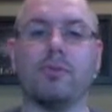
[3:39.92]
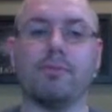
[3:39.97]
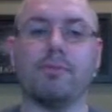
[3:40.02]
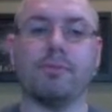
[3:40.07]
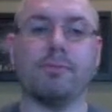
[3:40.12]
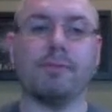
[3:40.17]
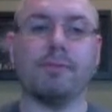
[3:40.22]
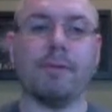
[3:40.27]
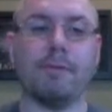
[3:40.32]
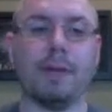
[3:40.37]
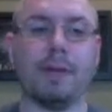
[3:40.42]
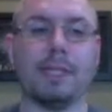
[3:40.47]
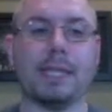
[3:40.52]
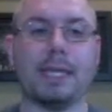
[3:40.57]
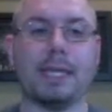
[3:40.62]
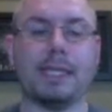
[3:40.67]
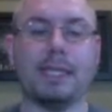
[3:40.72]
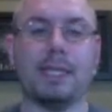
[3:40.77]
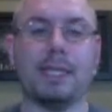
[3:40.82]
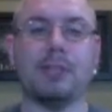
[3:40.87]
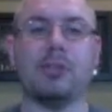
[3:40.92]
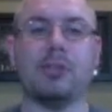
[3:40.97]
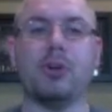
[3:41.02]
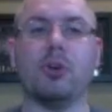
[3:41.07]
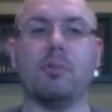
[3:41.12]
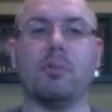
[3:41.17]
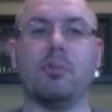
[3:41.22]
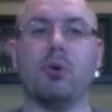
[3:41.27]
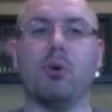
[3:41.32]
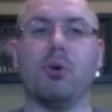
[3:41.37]
event IDs that
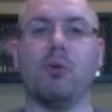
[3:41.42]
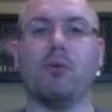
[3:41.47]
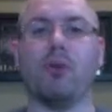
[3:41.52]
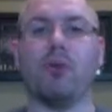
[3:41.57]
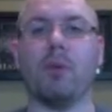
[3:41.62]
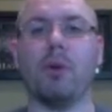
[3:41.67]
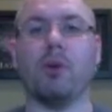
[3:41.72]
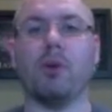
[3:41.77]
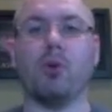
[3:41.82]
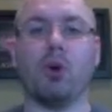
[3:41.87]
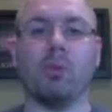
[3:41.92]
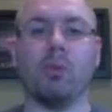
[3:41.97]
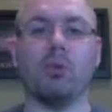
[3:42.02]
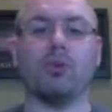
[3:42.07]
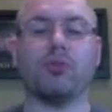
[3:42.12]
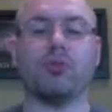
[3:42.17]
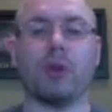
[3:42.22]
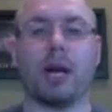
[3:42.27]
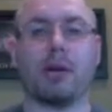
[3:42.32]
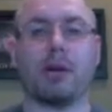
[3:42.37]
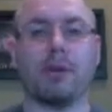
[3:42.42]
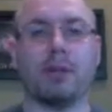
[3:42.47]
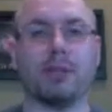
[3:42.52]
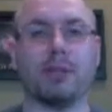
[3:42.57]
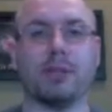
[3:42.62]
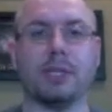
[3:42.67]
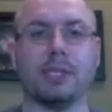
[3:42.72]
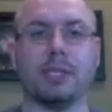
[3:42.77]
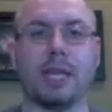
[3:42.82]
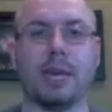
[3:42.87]
you'd pull from a normal track
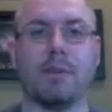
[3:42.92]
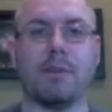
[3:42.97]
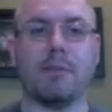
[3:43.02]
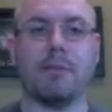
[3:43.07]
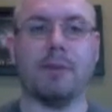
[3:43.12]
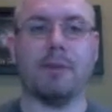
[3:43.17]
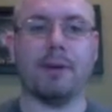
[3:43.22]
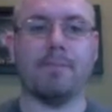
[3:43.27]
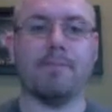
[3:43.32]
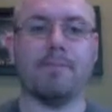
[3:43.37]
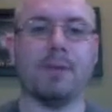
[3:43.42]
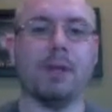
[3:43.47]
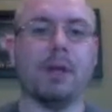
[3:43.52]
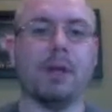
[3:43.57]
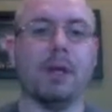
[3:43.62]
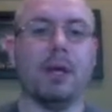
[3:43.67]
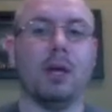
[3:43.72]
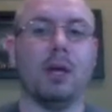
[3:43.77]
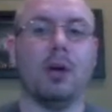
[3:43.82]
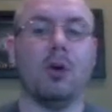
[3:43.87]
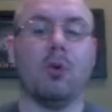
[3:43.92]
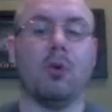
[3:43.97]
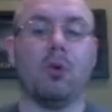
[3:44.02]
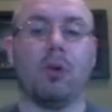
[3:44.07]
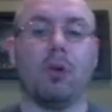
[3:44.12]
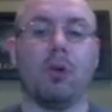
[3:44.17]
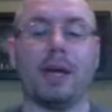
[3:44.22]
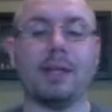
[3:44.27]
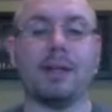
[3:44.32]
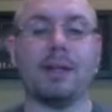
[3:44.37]
wrestling type event. Well,
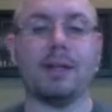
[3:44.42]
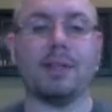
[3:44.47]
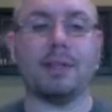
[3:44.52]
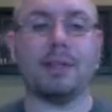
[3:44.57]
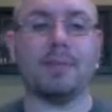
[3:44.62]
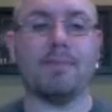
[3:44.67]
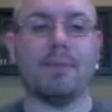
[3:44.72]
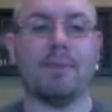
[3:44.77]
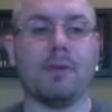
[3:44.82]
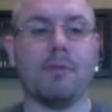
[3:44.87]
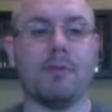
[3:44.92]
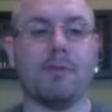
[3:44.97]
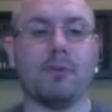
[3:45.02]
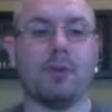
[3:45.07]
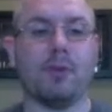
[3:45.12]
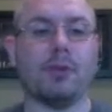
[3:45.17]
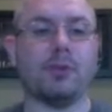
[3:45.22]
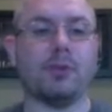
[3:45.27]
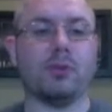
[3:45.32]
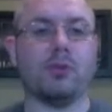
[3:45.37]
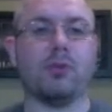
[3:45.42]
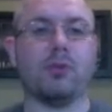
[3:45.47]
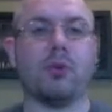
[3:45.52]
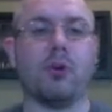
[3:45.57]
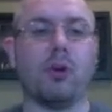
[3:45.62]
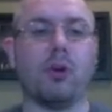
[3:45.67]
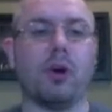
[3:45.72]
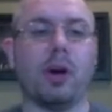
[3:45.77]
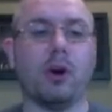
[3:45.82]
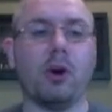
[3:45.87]
that does it for this
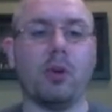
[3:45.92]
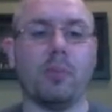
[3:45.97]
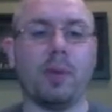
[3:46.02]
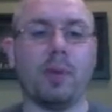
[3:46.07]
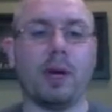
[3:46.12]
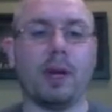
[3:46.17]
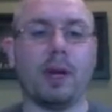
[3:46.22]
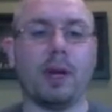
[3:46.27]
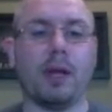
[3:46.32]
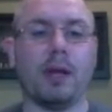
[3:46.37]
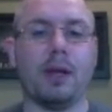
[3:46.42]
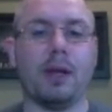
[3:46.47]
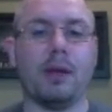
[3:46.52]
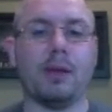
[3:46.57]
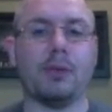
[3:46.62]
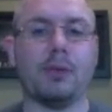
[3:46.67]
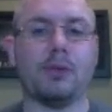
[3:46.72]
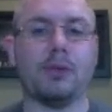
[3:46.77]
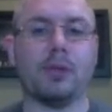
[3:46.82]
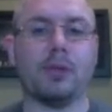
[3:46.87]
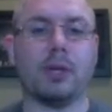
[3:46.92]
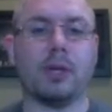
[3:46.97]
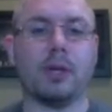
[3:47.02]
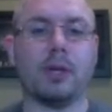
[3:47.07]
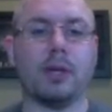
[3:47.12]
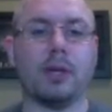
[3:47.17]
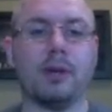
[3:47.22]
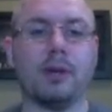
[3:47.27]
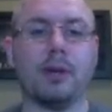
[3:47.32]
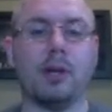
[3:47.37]
tutorial. I hope that
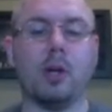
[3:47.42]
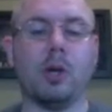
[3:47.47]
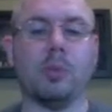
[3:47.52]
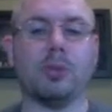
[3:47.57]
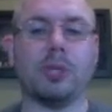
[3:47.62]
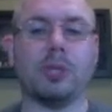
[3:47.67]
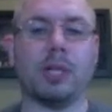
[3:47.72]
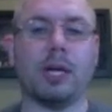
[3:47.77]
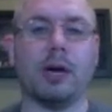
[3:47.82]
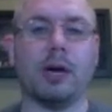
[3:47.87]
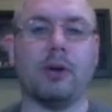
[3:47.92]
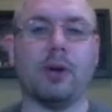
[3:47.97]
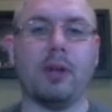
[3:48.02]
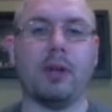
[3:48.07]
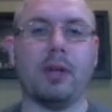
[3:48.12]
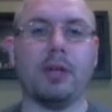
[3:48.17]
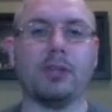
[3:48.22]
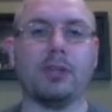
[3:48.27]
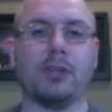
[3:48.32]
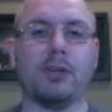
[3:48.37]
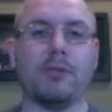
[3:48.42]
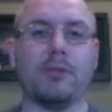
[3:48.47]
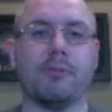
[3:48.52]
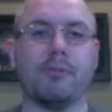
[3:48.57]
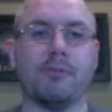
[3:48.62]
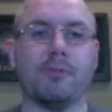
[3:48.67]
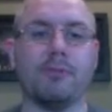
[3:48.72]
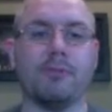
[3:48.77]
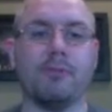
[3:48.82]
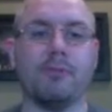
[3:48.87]
helps you out and lets you
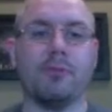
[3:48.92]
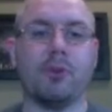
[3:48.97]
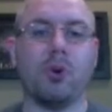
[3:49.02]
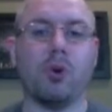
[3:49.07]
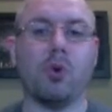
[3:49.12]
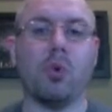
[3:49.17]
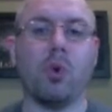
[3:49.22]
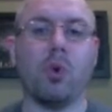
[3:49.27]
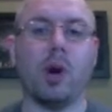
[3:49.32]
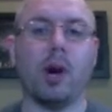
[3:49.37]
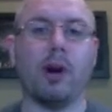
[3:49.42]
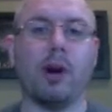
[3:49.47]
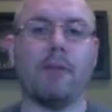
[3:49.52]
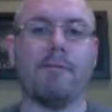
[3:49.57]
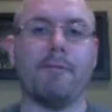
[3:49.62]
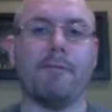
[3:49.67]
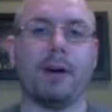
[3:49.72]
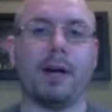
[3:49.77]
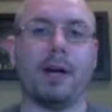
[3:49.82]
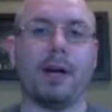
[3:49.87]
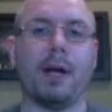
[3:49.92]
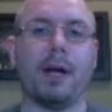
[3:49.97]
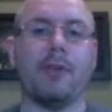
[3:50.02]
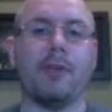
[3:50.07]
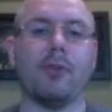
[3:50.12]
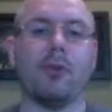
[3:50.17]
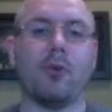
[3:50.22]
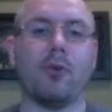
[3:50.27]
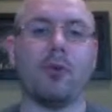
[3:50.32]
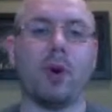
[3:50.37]
know where to find
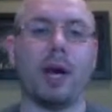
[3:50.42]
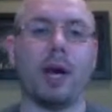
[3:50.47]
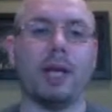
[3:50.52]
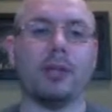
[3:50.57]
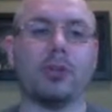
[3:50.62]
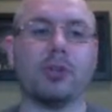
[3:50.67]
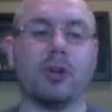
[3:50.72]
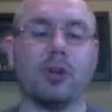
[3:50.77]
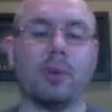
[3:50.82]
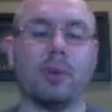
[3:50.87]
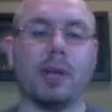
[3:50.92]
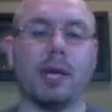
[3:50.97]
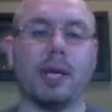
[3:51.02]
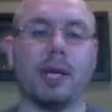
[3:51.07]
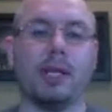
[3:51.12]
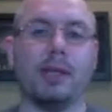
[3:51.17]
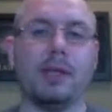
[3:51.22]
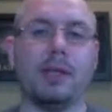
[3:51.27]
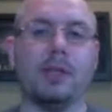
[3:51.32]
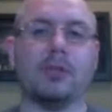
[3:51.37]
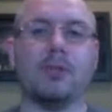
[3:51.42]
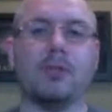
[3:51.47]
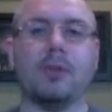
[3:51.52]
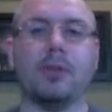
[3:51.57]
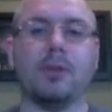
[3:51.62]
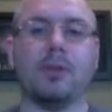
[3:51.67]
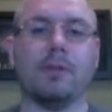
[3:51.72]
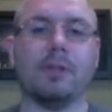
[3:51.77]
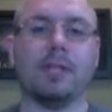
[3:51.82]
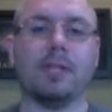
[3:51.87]
the right tournament IDs for the
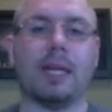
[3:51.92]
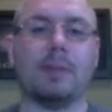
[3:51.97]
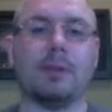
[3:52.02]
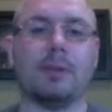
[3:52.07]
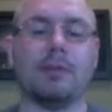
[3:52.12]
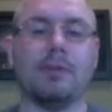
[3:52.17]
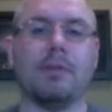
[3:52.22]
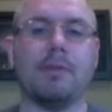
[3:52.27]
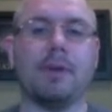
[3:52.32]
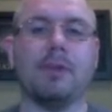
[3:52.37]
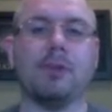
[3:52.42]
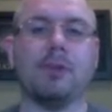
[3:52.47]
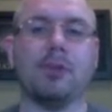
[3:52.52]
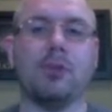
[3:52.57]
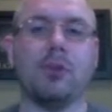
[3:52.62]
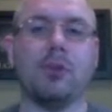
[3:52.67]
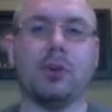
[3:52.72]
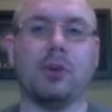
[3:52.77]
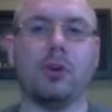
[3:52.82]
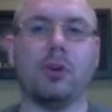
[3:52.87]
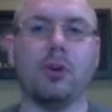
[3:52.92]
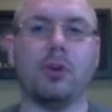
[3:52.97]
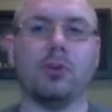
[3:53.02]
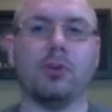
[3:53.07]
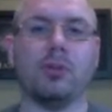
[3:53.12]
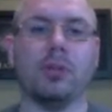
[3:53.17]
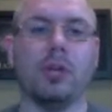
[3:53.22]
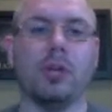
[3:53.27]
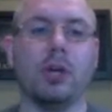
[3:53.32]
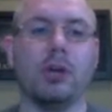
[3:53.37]
different types of events that you can
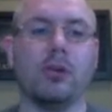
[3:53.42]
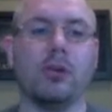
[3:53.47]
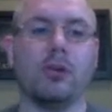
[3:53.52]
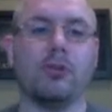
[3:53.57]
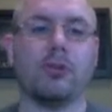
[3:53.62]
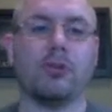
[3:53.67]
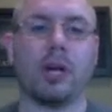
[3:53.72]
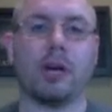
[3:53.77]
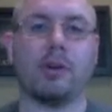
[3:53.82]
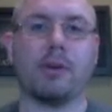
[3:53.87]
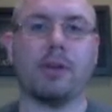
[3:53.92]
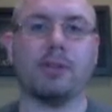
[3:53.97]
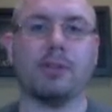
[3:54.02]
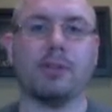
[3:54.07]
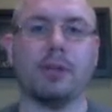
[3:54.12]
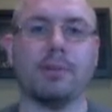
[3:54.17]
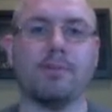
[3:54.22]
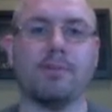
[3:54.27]
host through Track Wrestling.